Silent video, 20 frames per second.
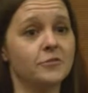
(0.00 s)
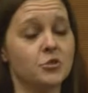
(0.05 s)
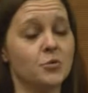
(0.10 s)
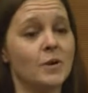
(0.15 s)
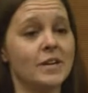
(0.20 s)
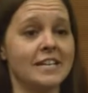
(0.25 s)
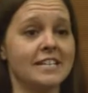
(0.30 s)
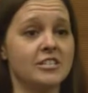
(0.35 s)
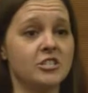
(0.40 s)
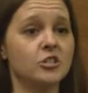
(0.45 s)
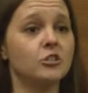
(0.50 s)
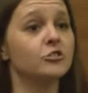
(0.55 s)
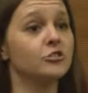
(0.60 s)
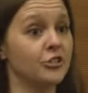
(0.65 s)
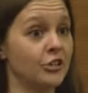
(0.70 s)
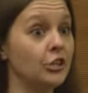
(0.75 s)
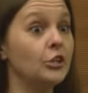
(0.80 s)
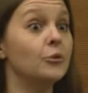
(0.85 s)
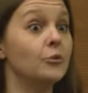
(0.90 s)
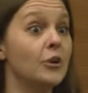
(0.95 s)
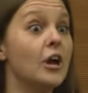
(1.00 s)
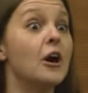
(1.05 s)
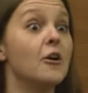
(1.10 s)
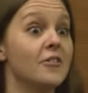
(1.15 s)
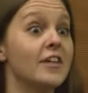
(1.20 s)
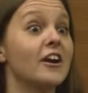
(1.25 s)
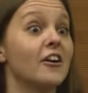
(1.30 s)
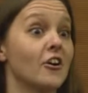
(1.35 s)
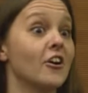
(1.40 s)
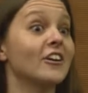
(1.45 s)
20 children, you know
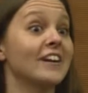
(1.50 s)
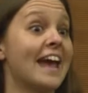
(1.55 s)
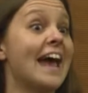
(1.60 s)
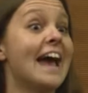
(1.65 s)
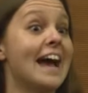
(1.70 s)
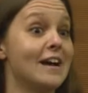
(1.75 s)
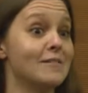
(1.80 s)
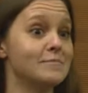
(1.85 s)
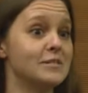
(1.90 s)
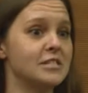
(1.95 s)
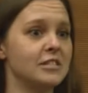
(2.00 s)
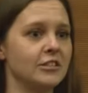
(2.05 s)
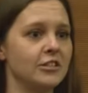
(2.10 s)
there are gaps.